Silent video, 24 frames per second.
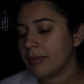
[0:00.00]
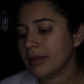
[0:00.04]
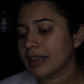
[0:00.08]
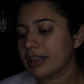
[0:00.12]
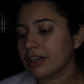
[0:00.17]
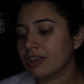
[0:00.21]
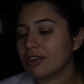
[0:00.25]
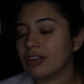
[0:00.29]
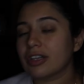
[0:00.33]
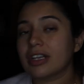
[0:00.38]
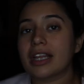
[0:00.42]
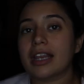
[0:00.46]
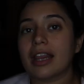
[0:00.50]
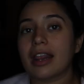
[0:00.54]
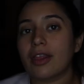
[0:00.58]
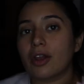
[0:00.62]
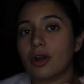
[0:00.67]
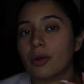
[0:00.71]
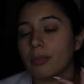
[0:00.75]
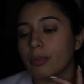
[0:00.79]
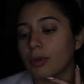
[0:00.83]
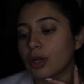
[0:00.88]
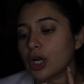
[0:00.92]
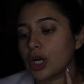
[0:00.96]
Literally the
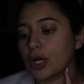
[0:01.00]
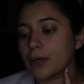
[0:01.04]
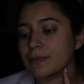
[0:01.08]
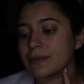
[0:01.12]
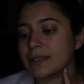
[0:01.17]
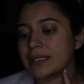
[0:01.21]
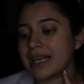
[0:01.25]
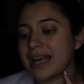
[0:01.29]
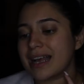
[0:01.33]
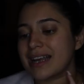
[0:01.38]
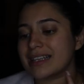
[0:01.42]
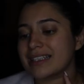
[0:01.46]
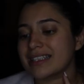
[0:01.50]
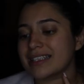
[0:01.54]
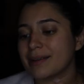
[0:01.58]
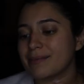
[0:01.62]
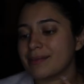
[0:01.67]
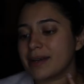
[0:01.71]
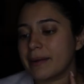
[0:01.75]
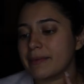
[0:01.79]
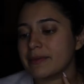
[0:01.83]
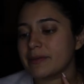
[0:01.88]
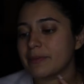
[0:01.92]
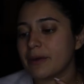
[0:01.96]
little blurb says,
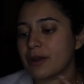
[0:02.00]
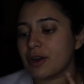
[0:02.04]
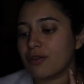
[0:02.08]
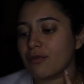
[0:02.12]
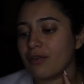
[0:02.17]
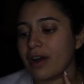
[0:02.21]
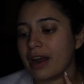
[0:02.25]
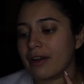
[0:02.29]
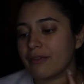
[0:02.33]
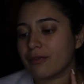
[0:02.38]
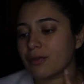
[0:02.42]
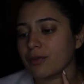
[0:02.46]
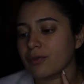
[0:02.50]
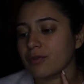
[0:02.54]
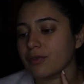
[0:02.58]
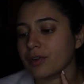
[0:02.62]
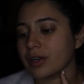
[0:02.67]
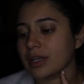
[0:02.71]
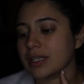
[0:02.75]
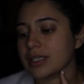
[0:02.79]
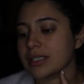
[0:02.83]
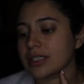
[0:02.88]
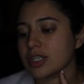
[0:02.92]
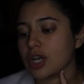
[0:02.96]
sometimes bitter
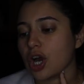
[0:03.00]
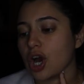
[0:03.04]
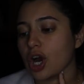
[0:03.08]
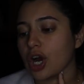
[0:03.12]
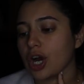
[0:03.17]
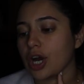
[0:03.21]
rivalries